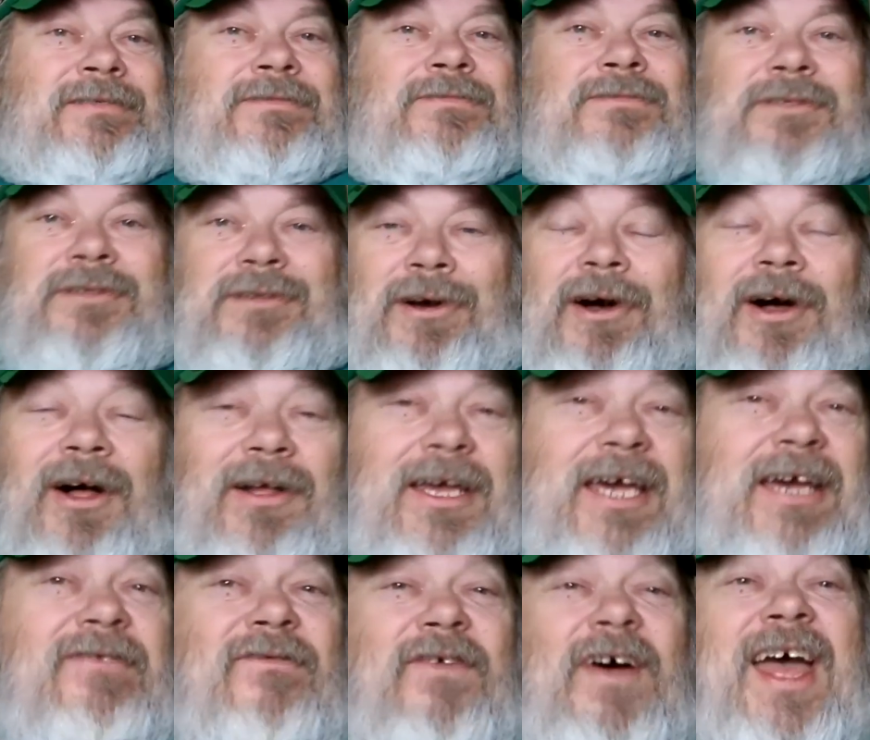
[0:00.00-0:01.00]
were all
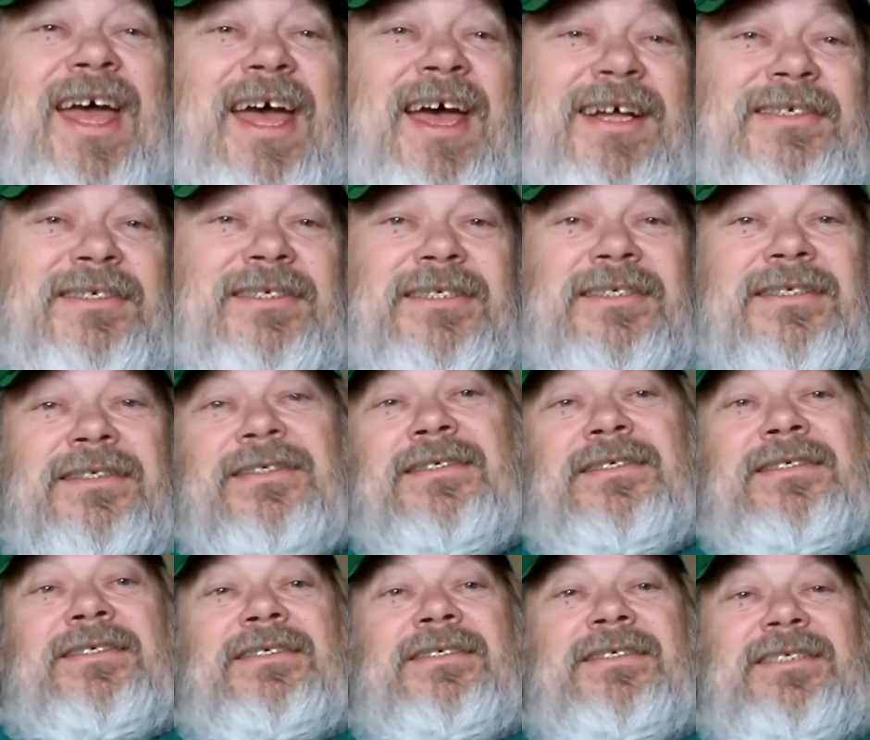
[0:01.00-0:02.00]
convinced
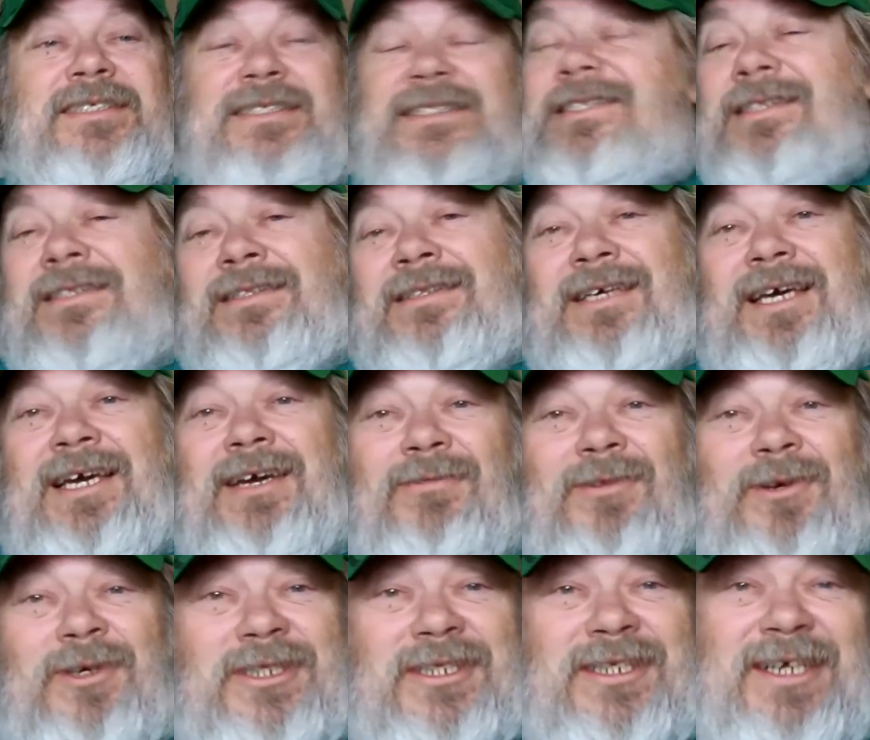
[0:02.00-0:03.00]
that they
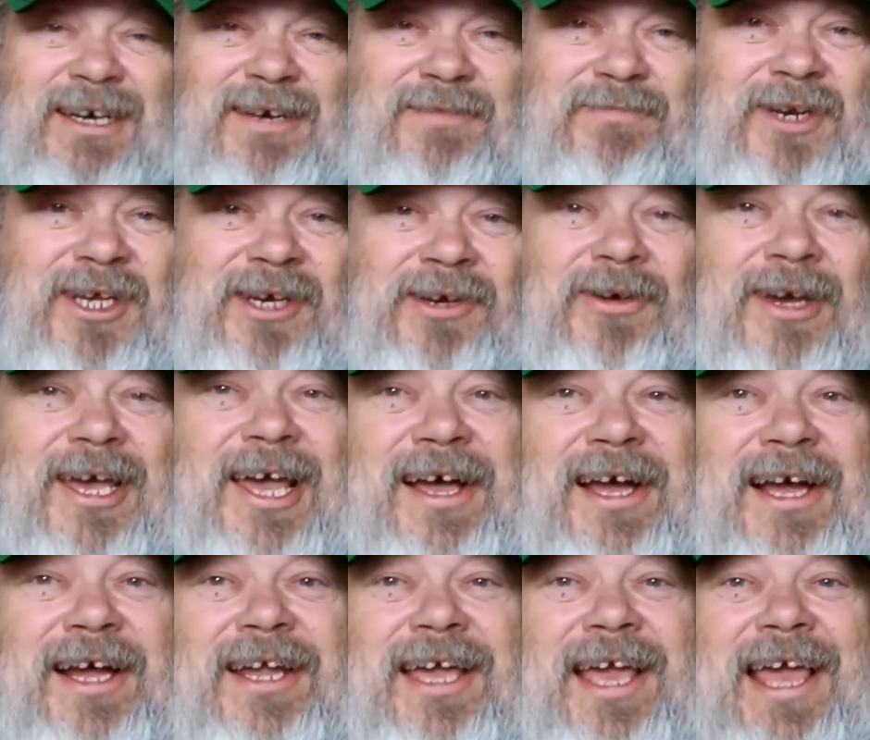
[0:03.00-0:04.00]
were some new
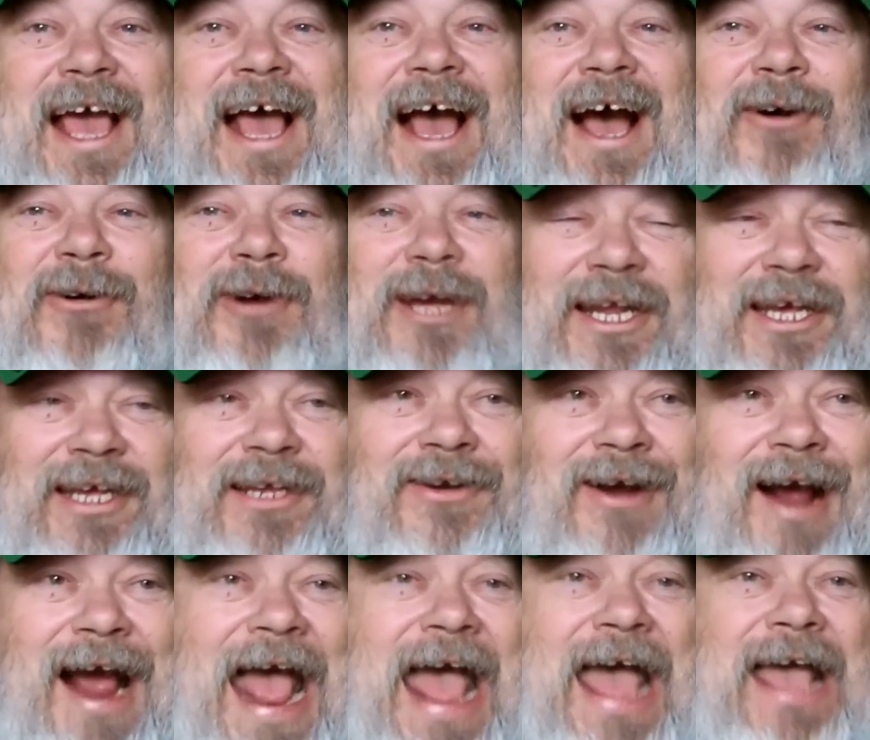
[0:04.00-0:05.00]
kind of cow-eating
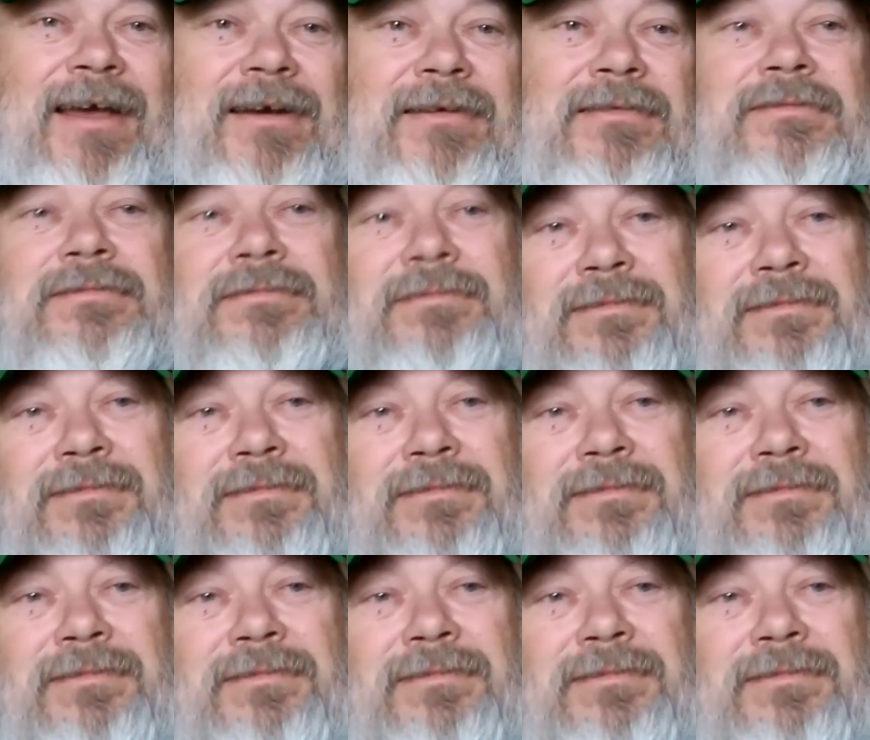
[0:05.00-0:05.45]
dragon.